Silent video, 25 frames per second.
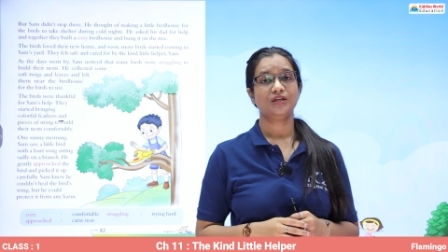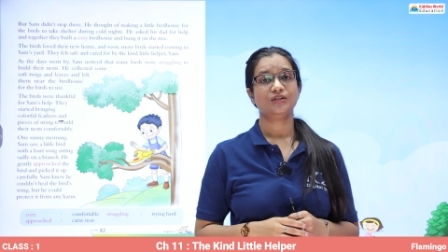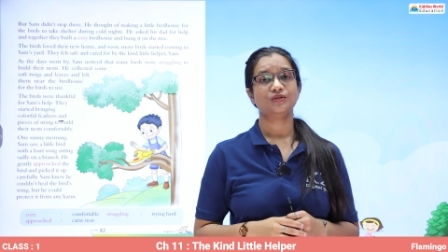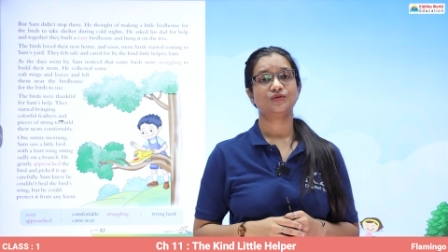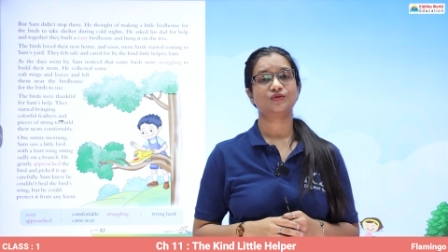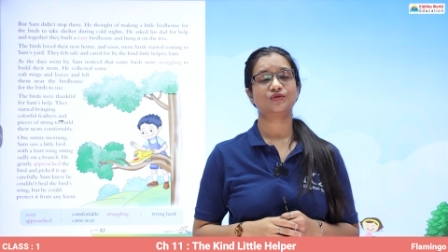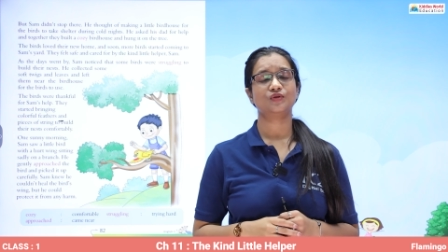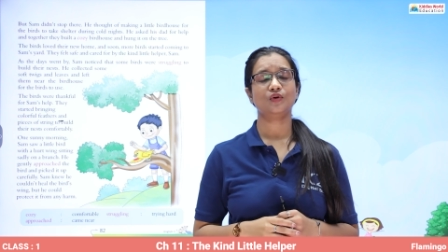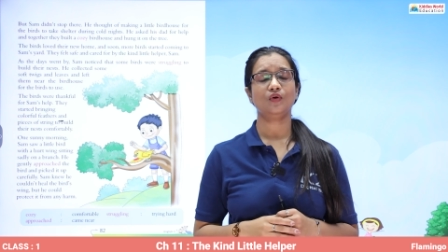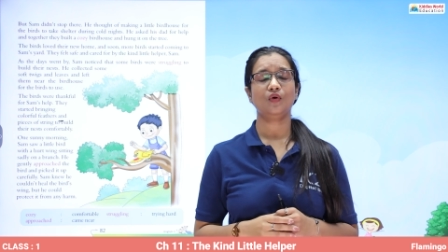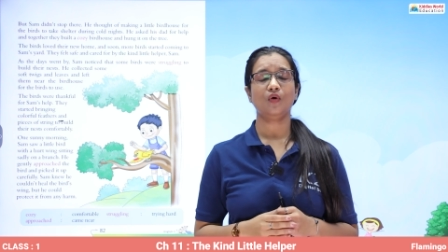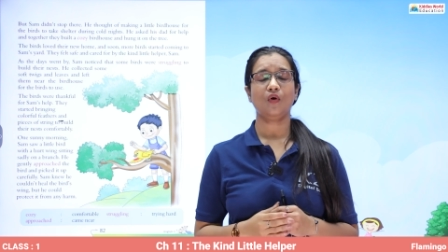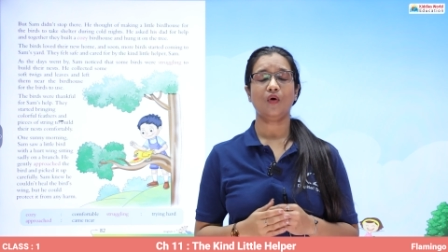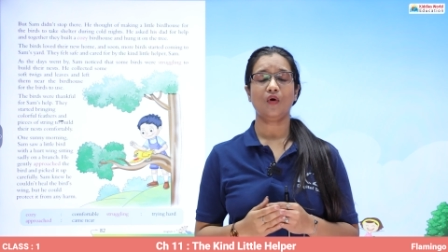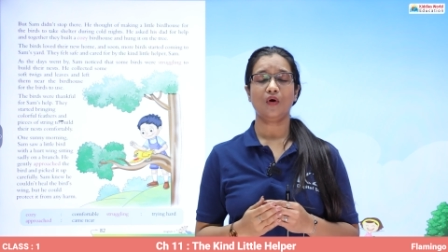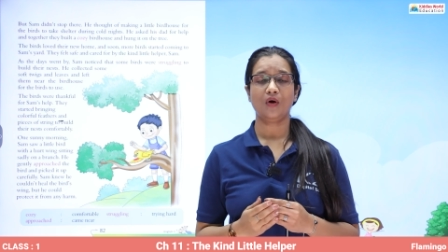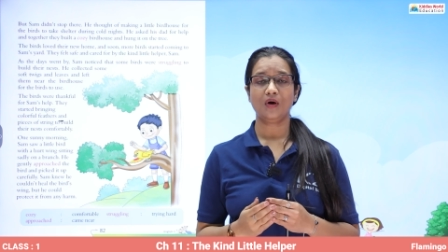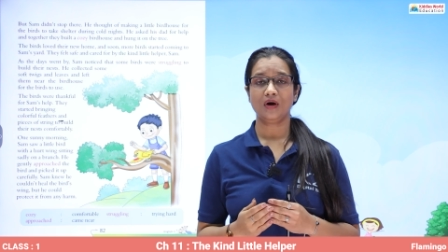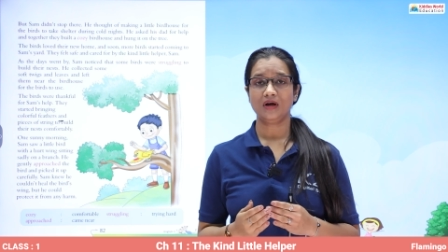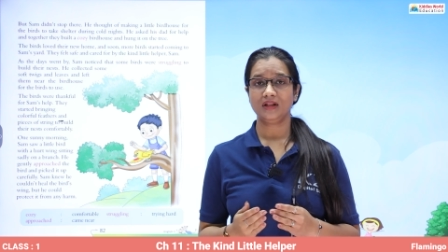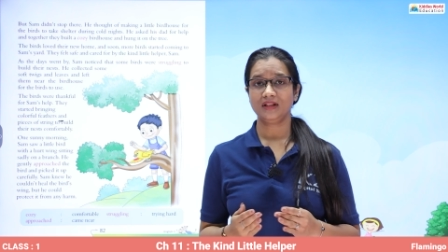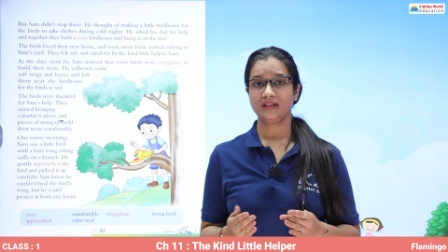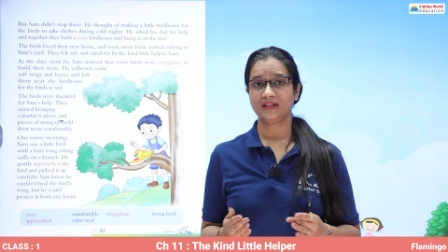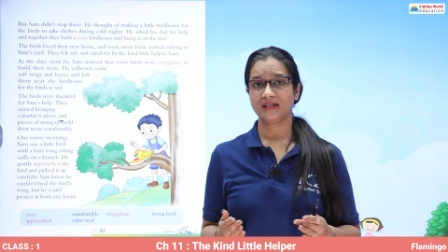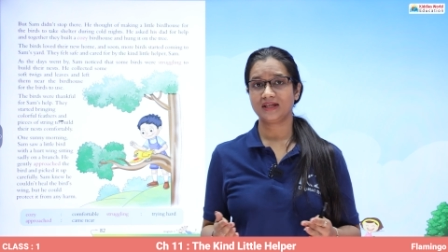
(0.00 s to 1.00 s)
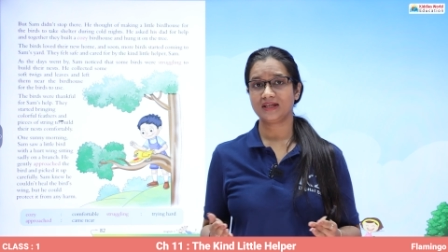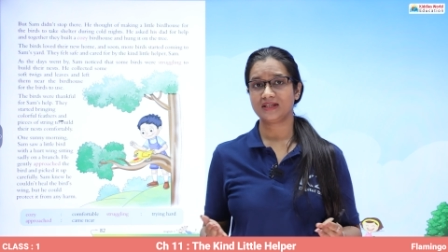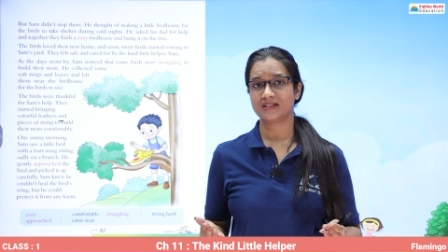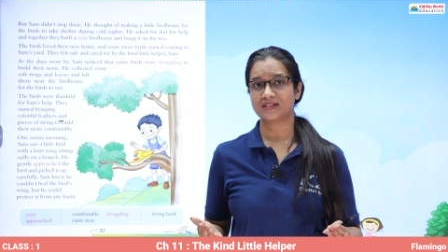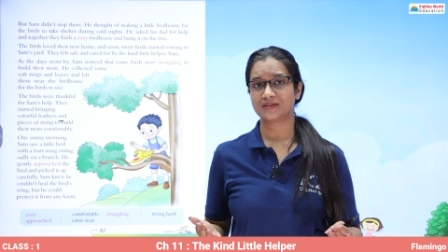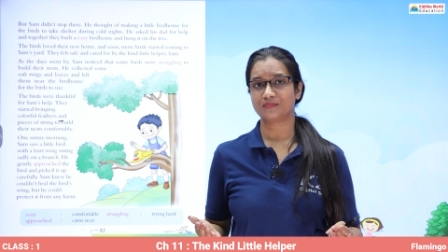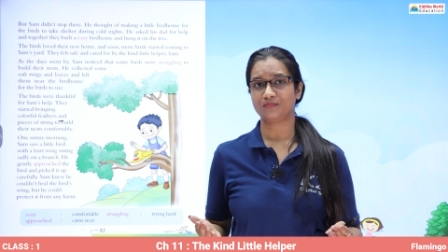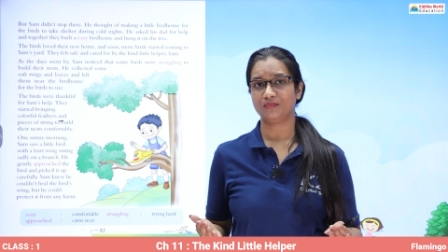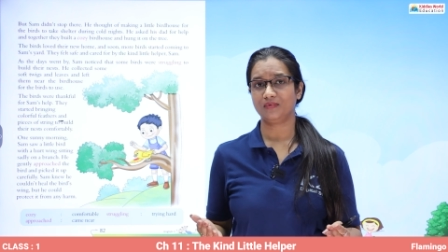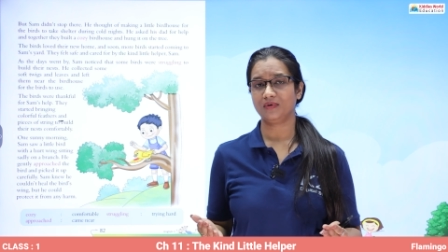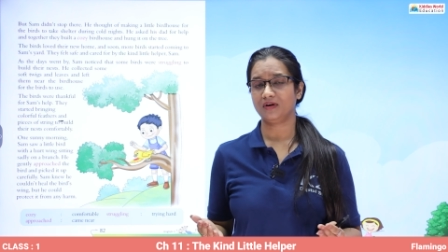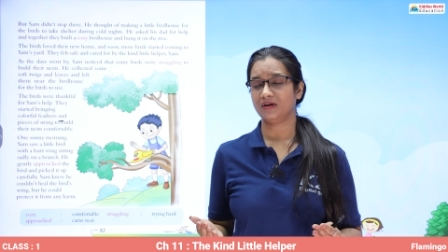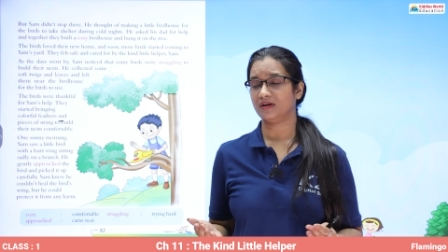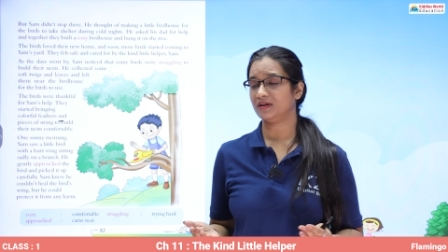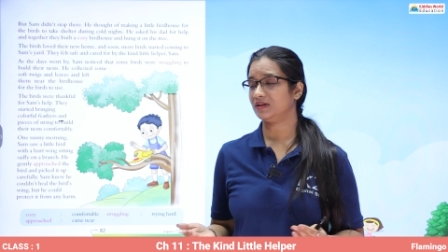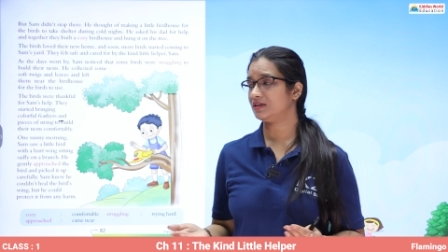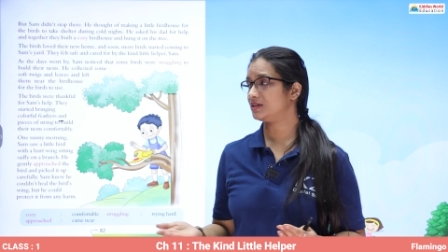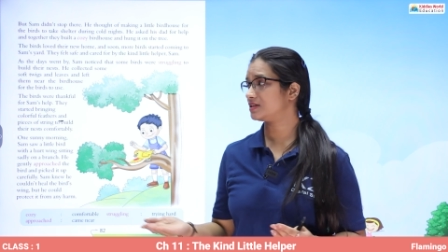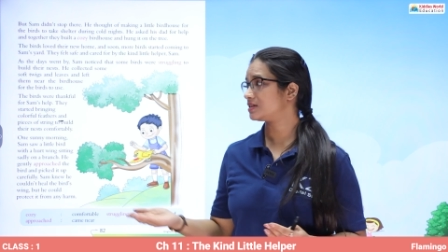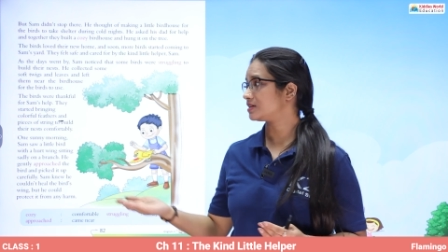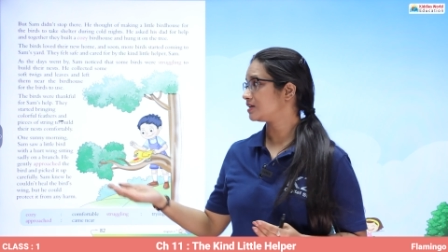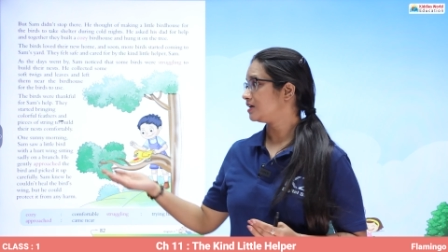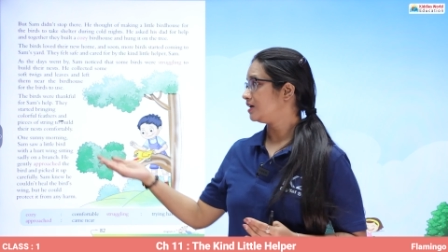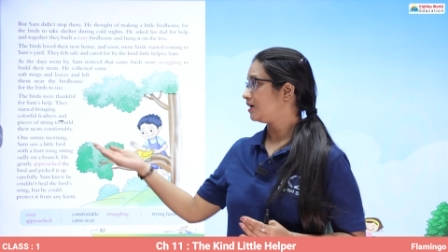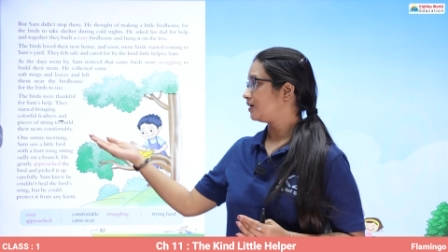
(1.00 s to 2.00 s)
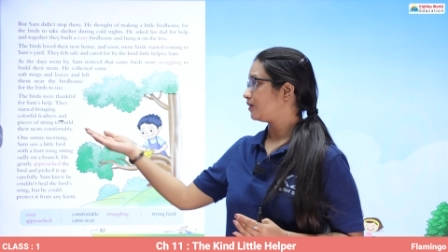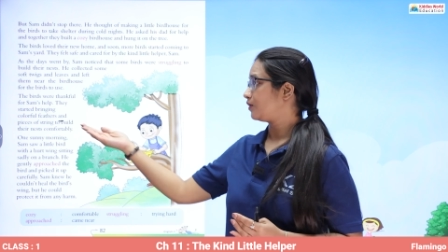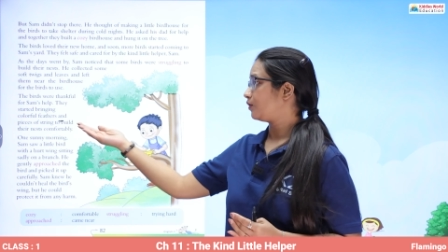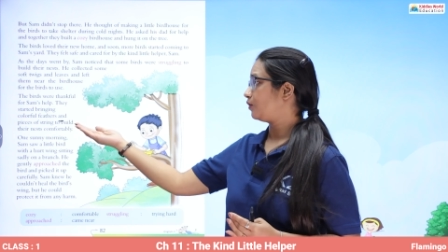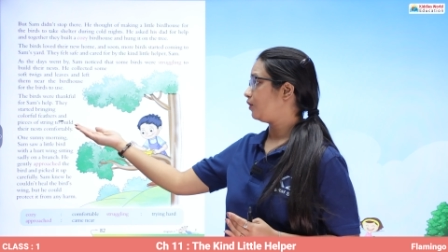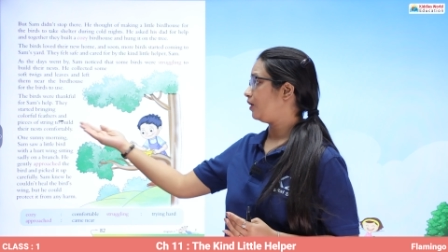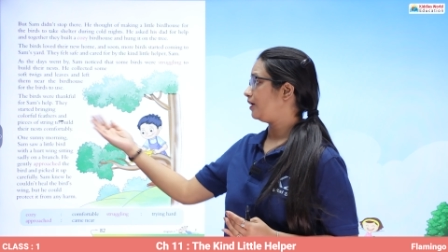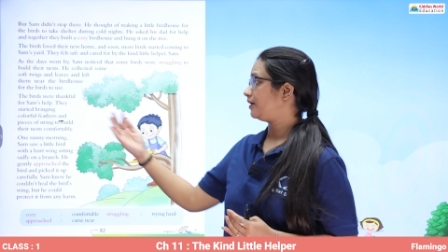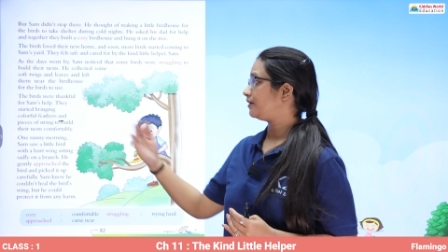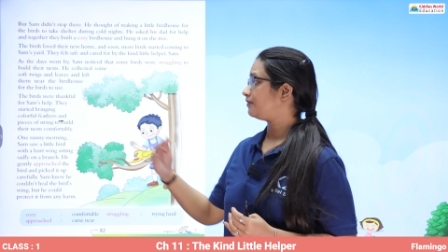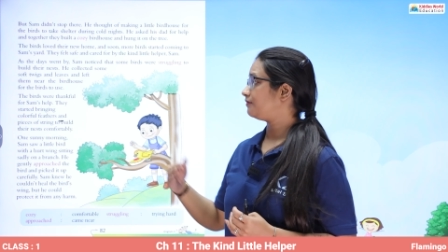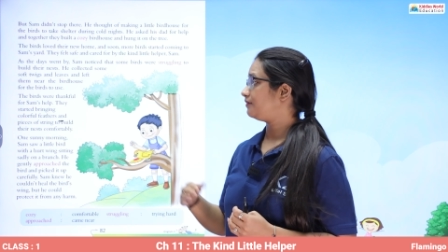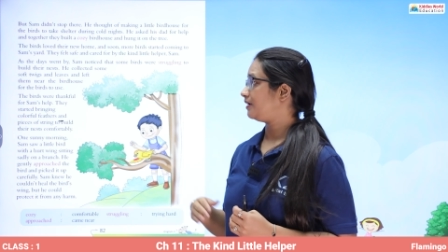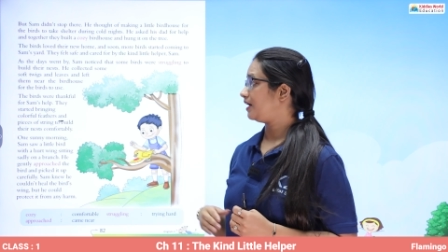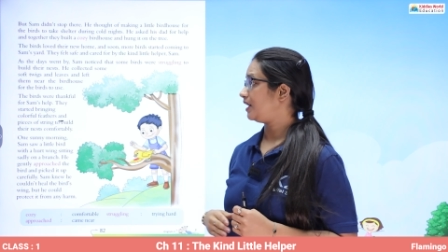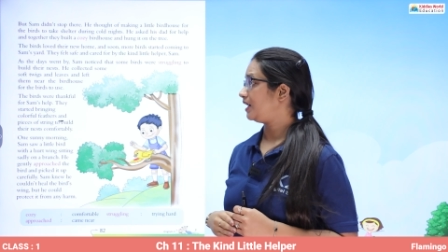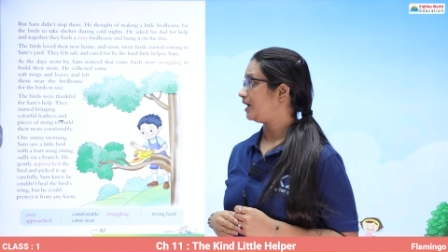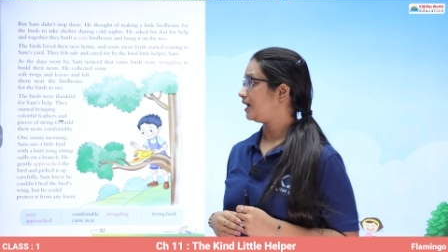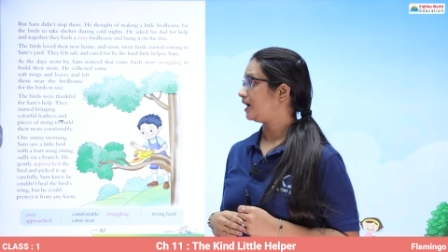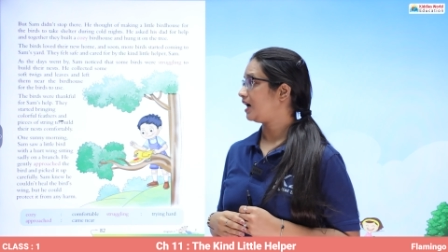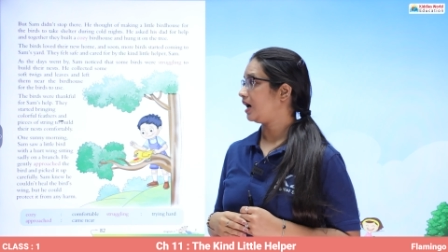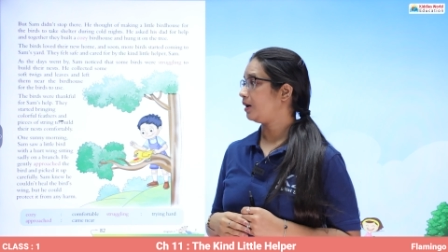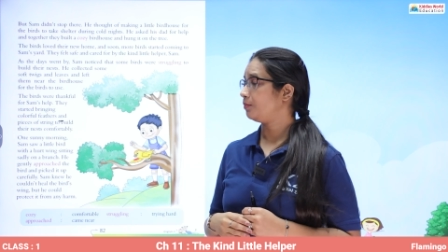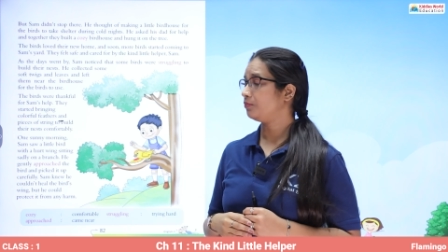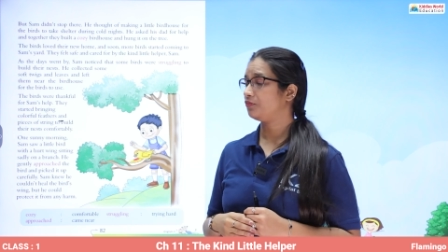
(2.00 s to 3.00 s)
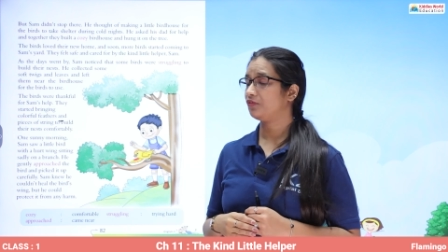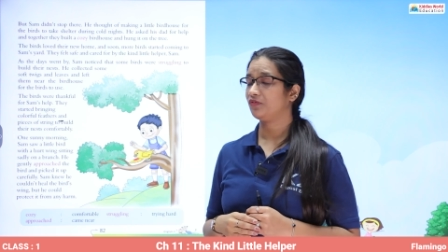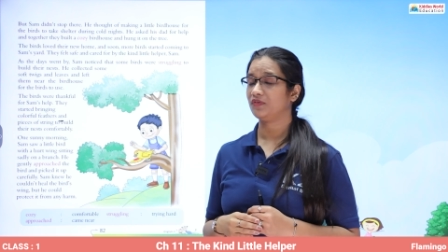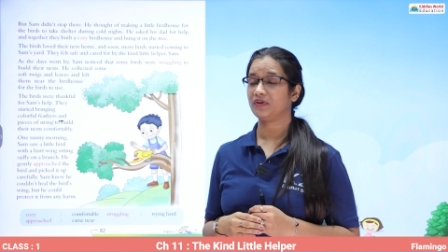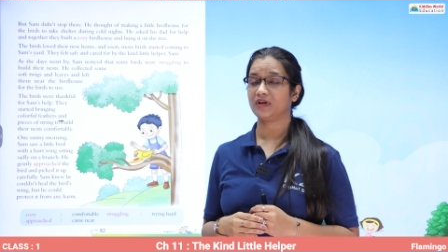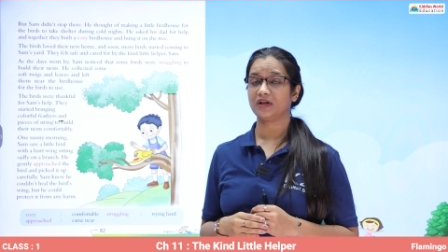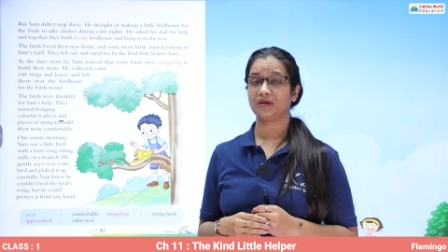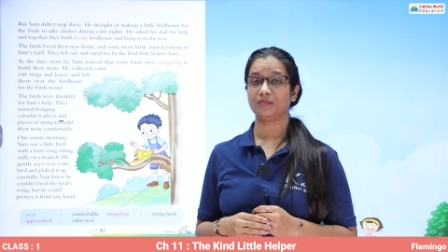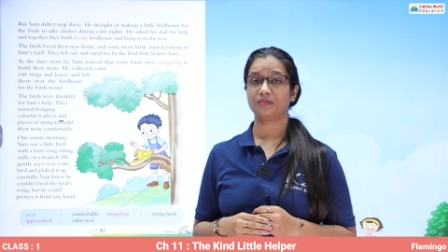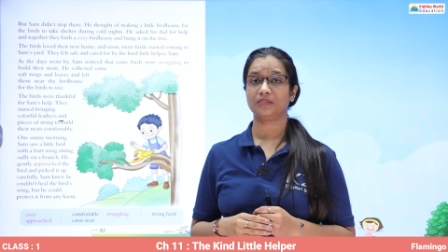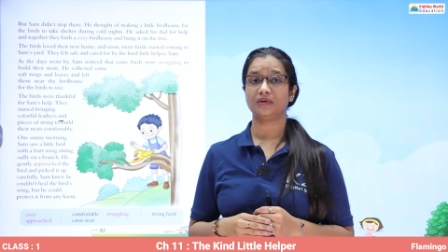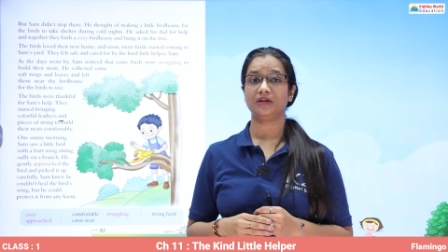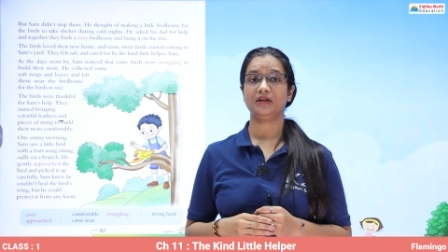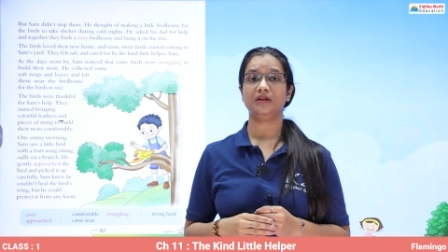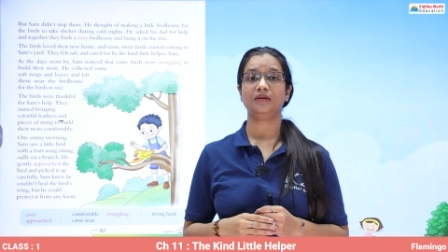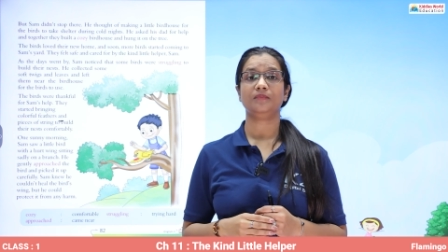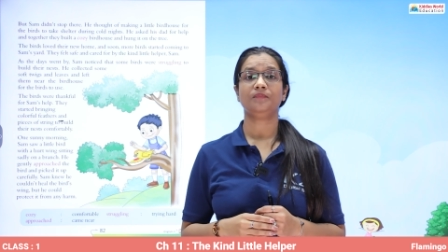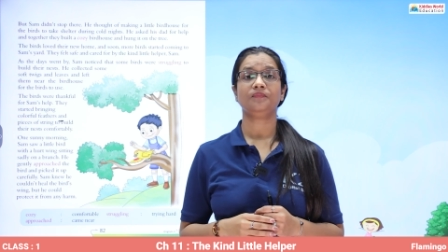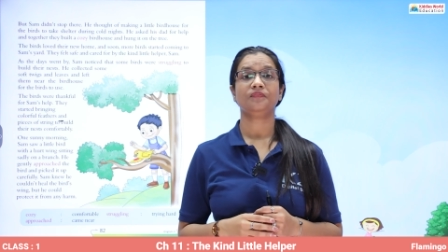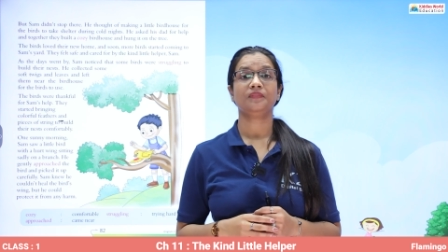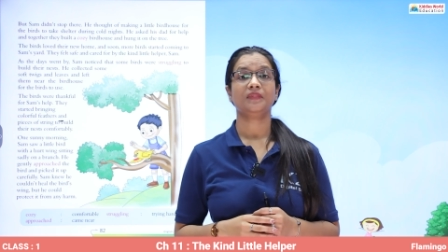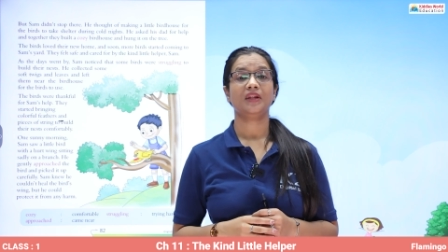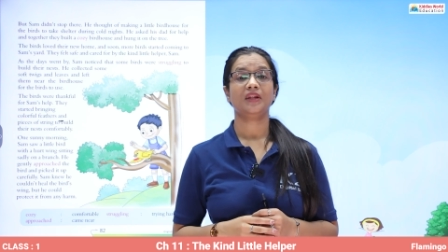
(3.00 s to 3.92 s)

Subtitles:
So all these birds got very comfortable